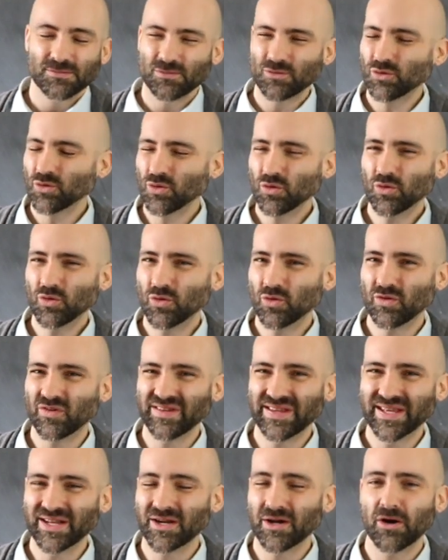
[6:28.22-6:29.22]
ooh,
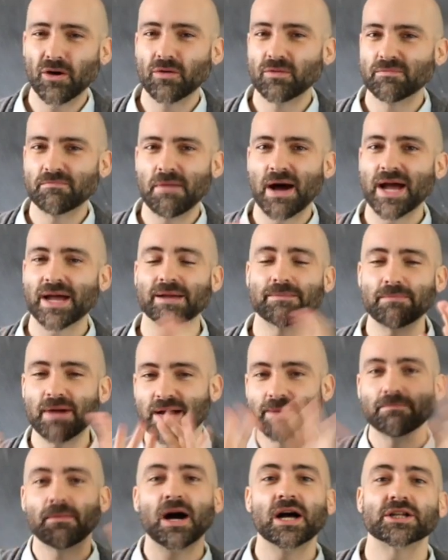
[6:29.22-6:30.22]
you know, my
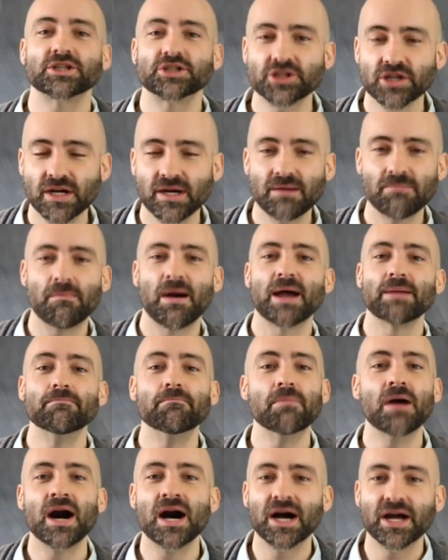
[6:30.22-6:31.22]
mantra, my
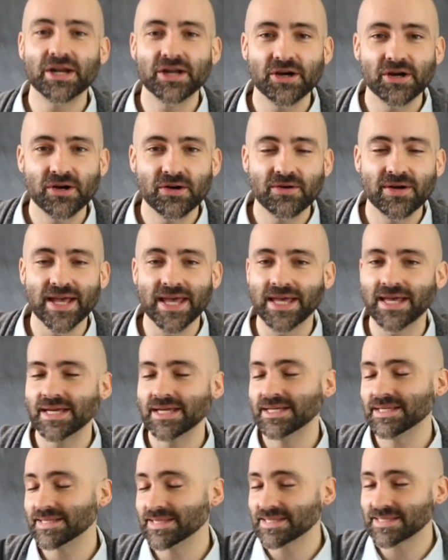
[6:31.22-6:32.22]
motto
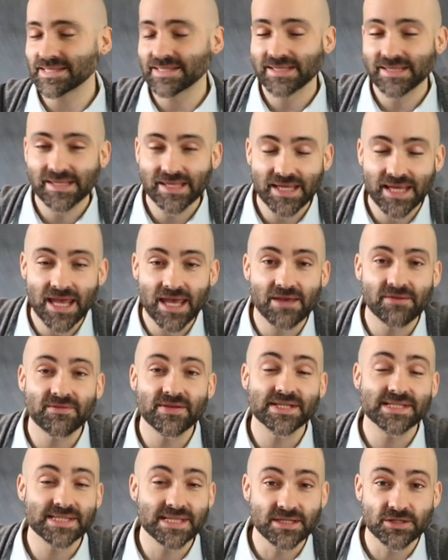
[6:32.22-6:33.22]
is, if
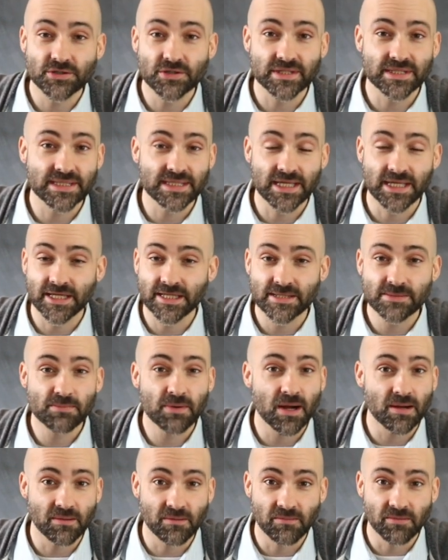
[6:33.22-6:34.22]
it's interesting, it's
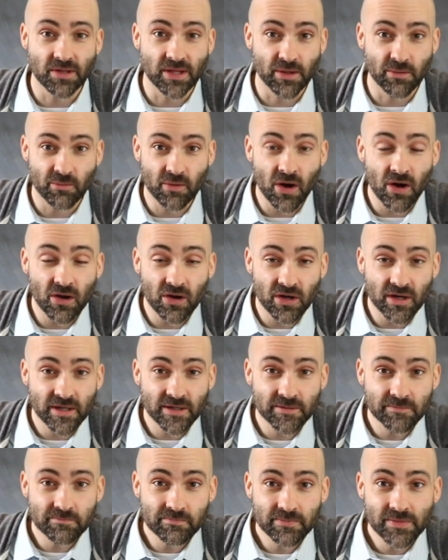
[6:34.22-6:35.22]
probably wrong.
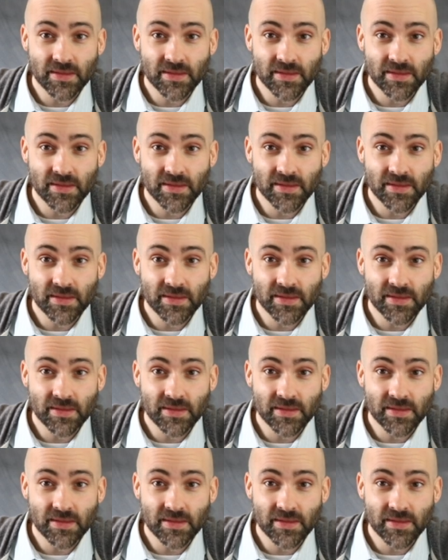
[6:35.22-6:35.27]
